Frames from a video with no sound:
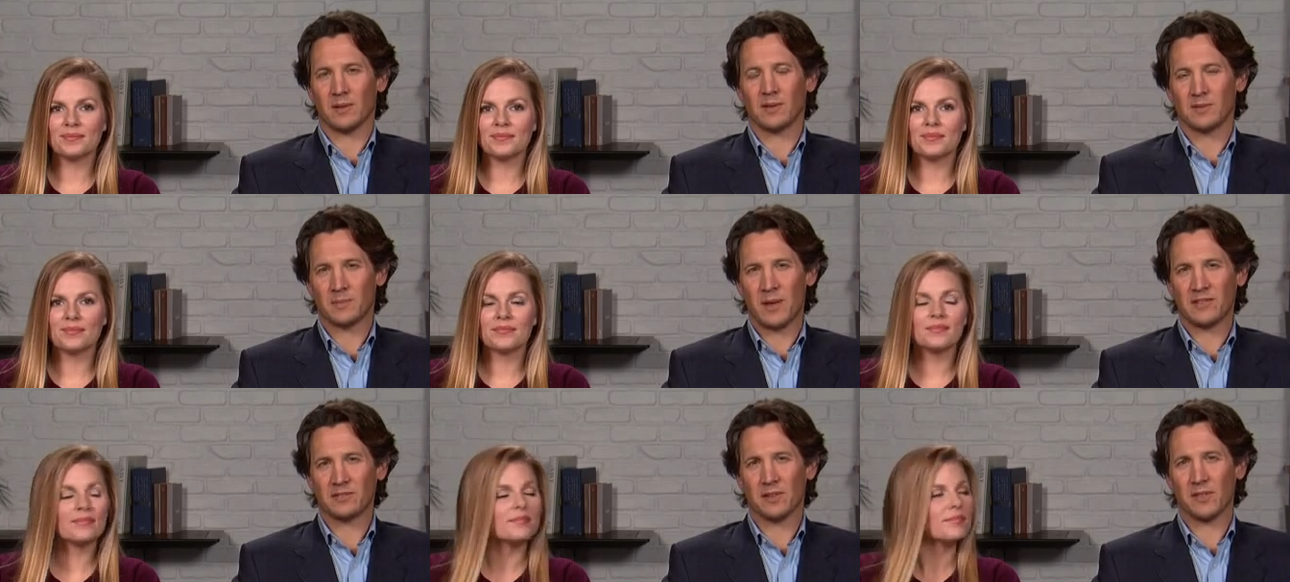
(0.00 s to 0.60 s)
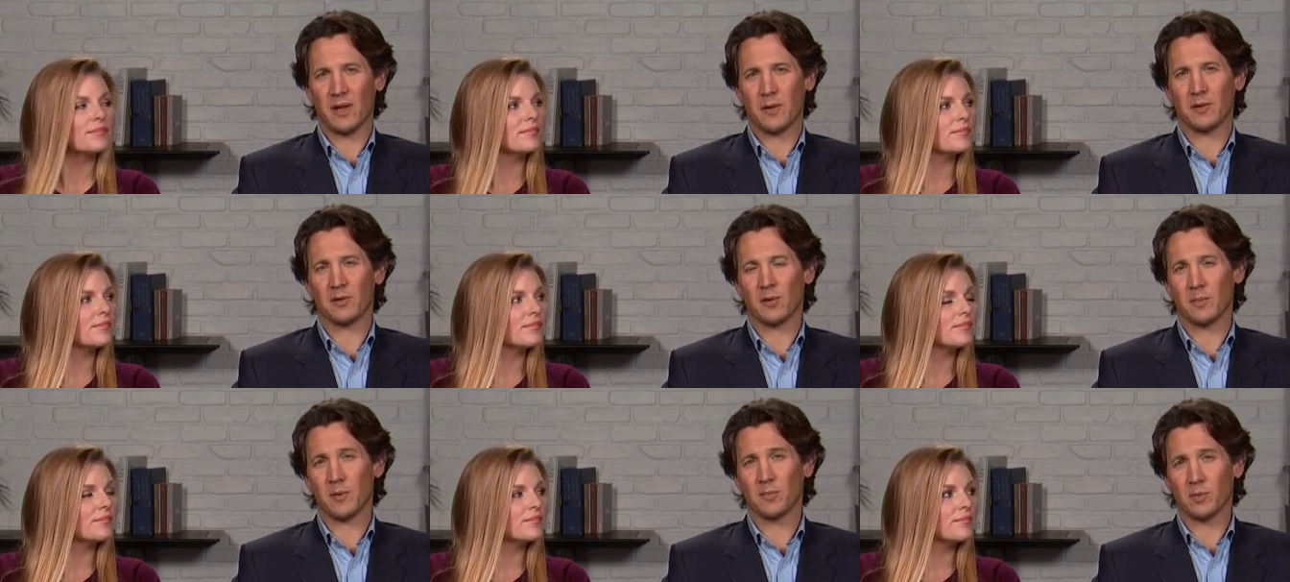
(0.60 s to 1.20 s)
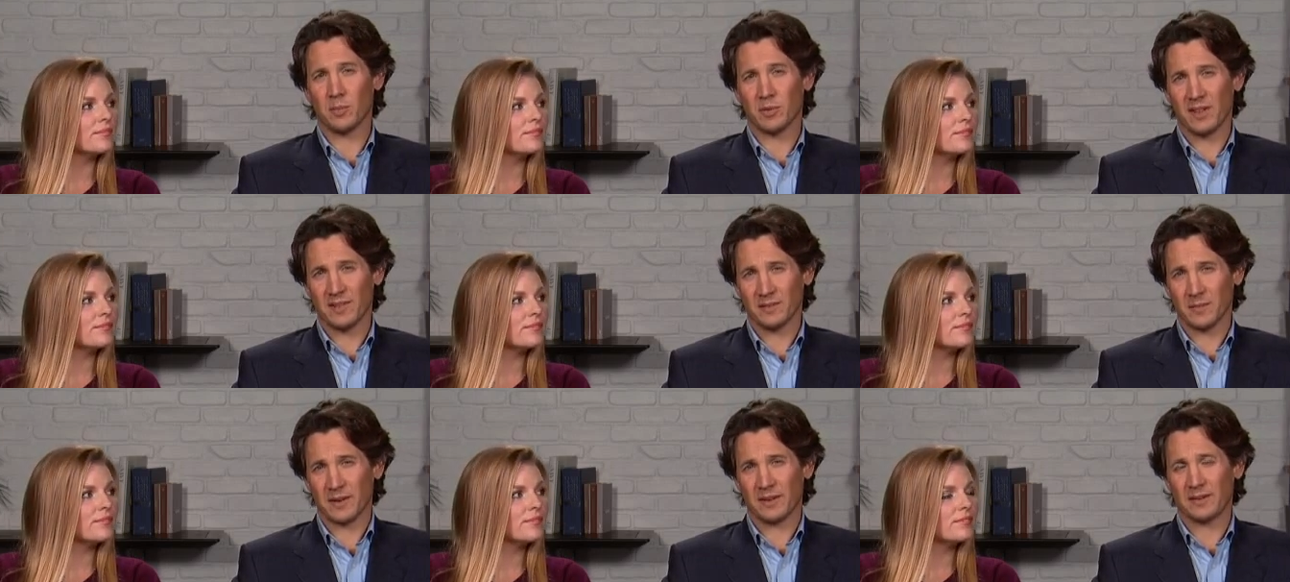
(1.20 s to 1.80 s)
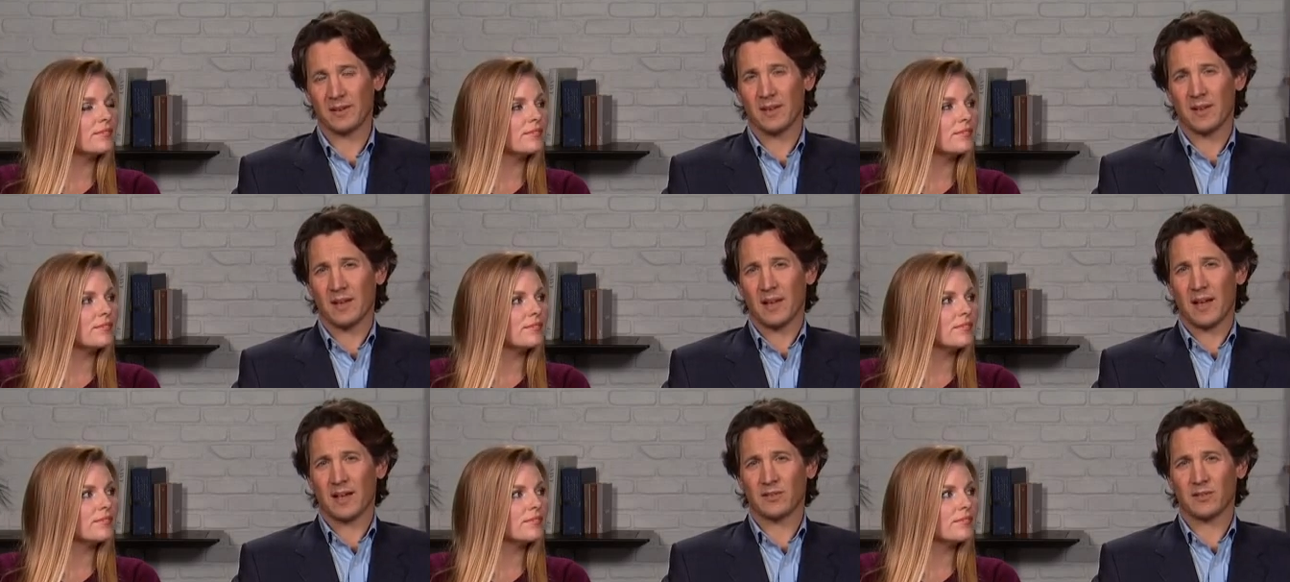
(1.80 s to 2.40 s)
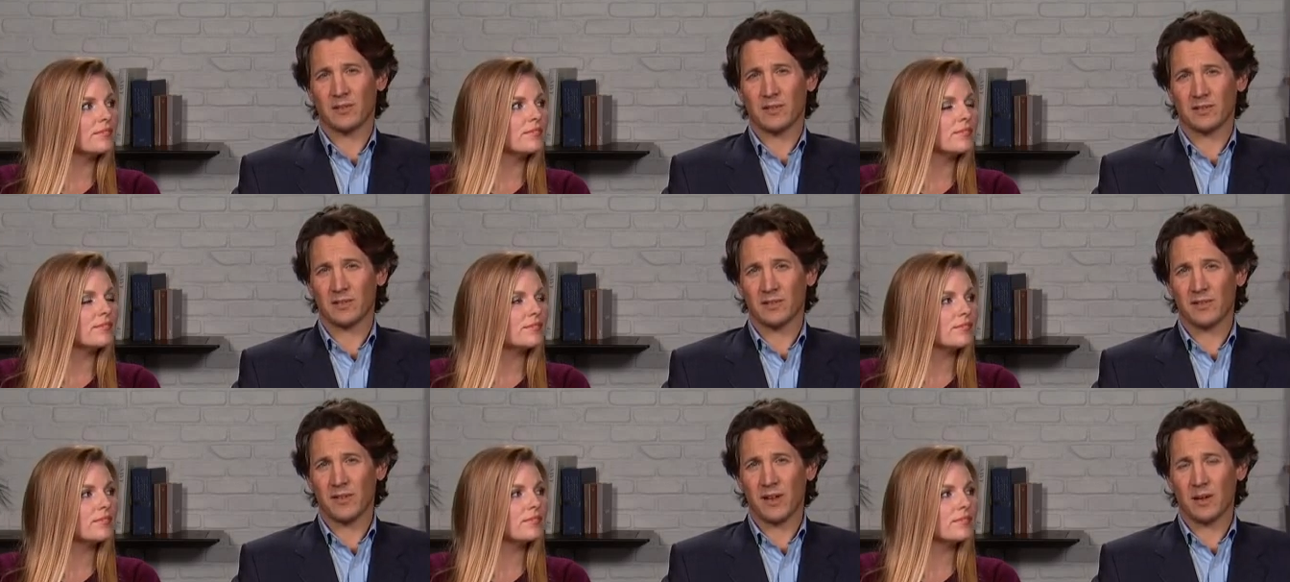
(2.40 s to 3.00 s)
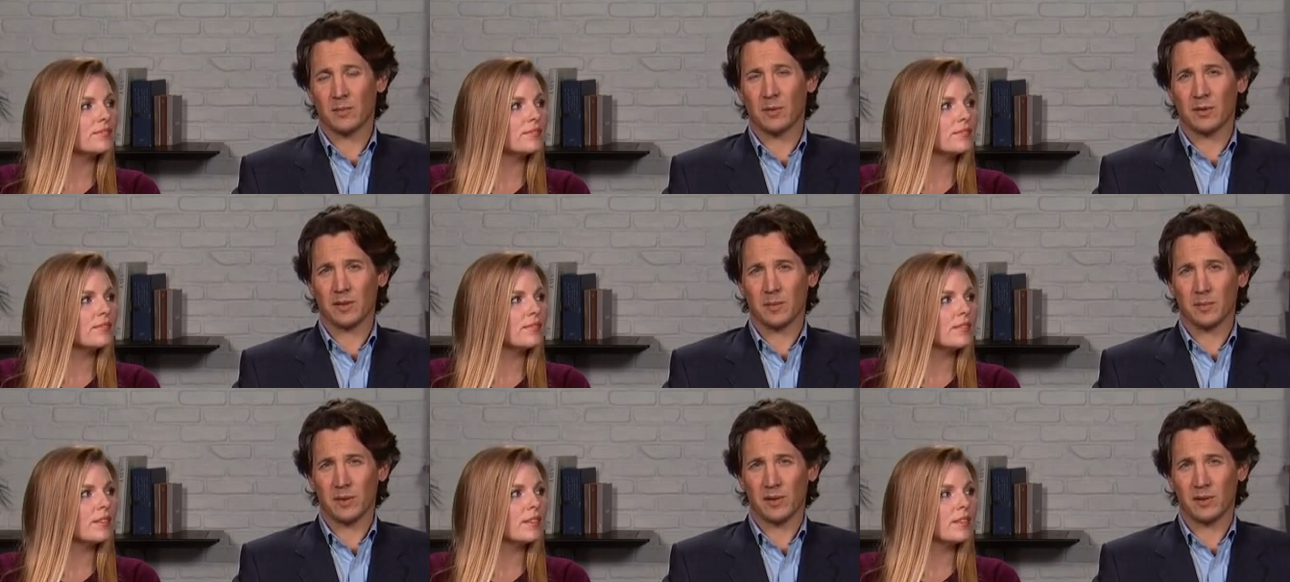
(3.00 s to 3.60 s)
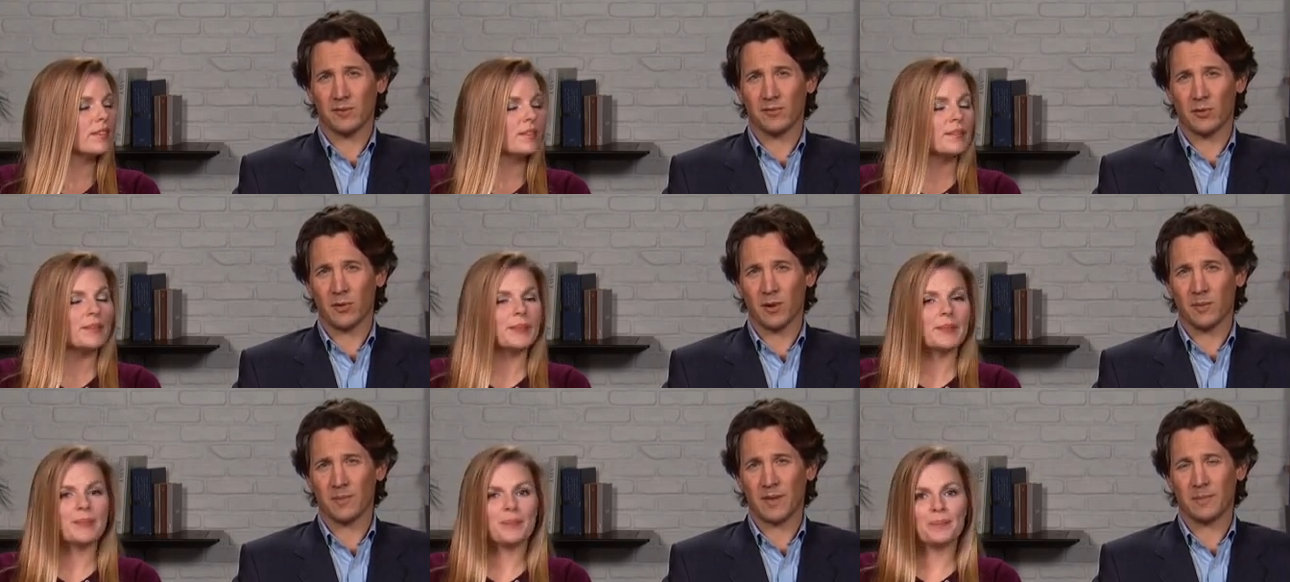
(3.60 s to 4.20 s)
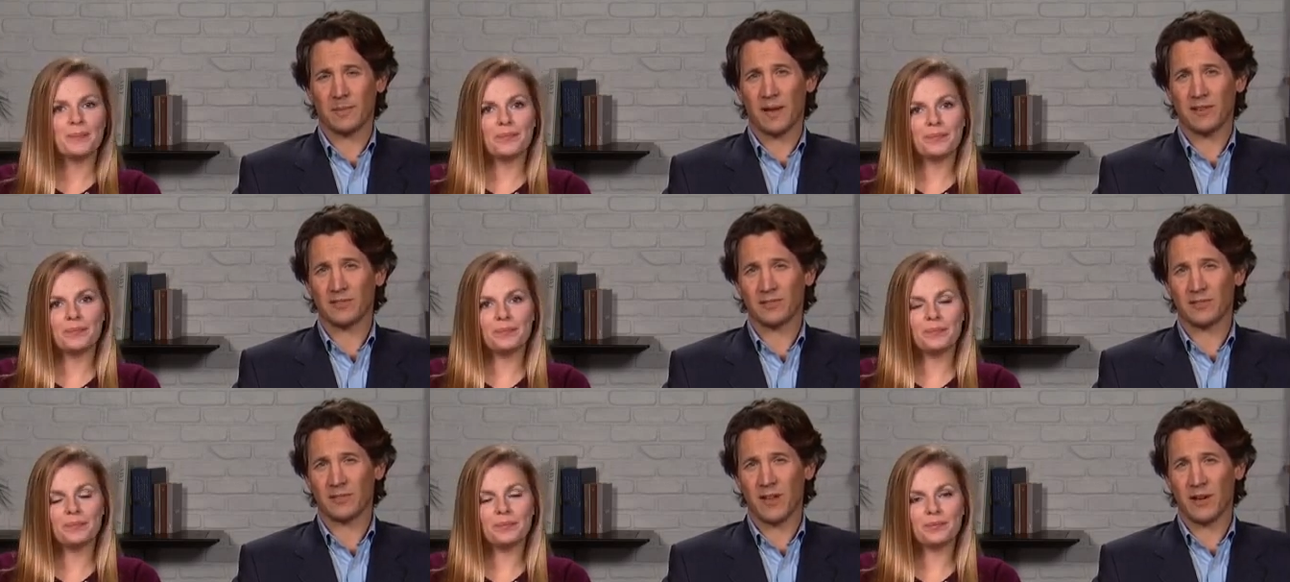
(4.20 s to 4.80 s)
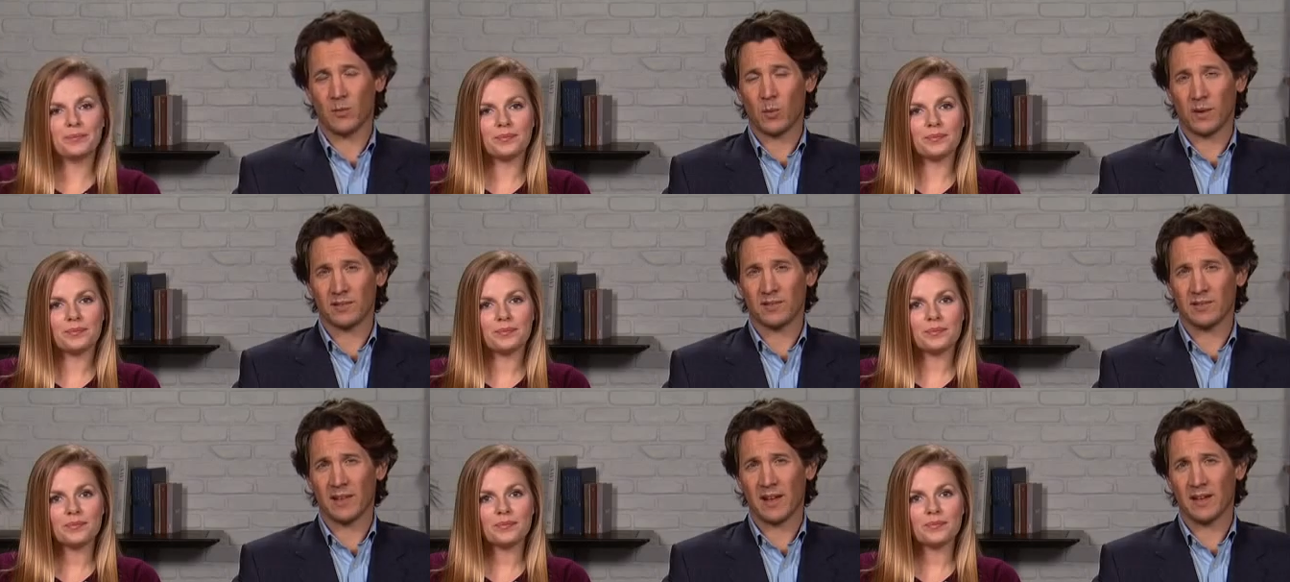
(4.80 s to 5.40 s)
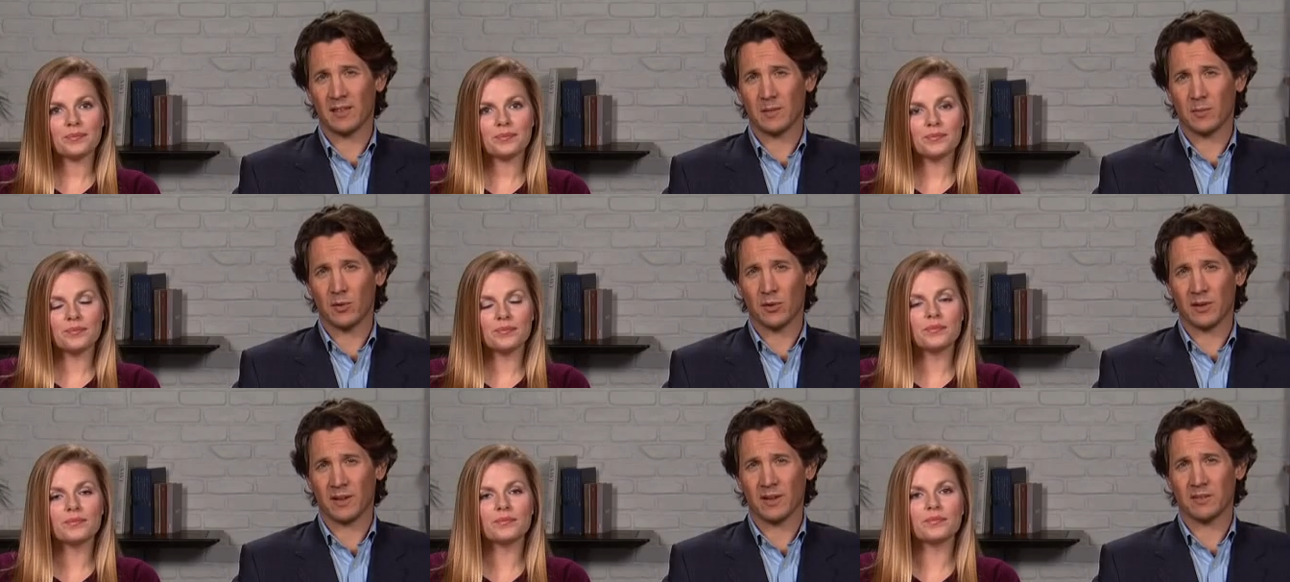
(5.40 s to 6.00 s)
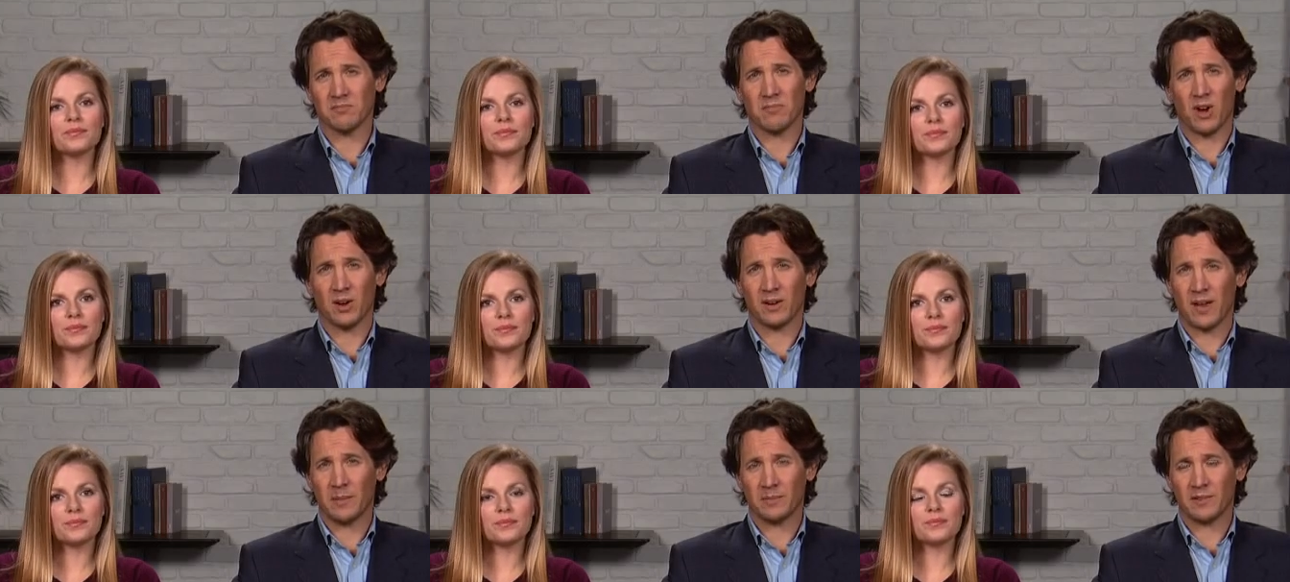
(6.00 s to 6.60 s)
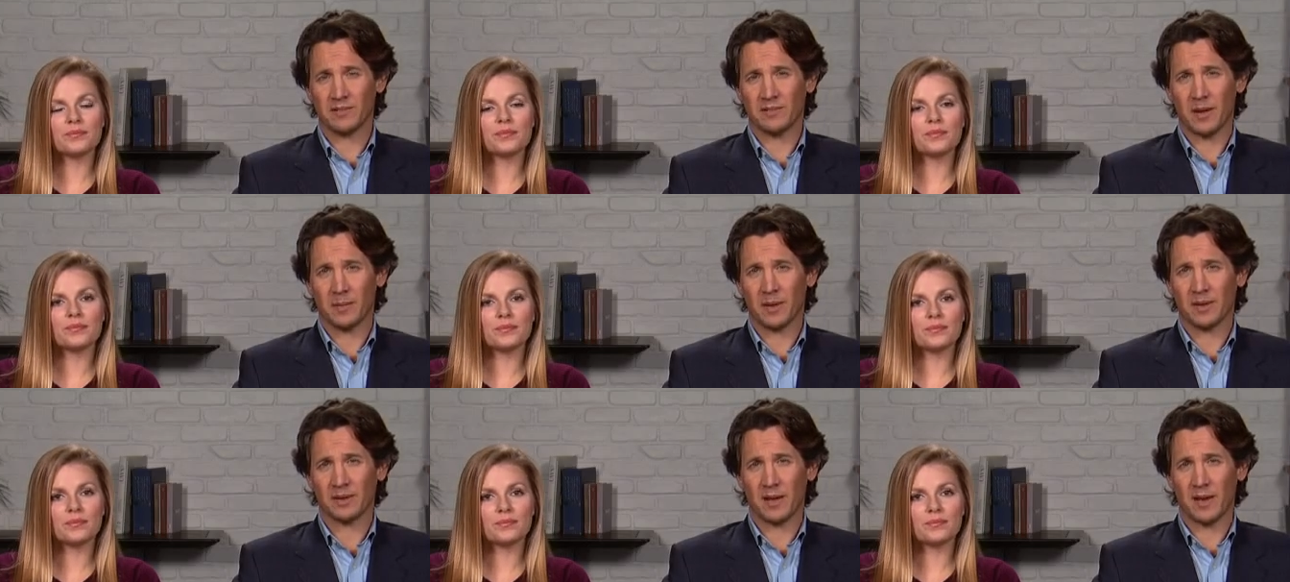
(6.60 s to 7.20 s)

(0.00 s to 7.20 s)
Speaker 1: is basically thyroid hormone replacement. And so this is available in a pill form that patients take once a day in the morning on an empty stomach,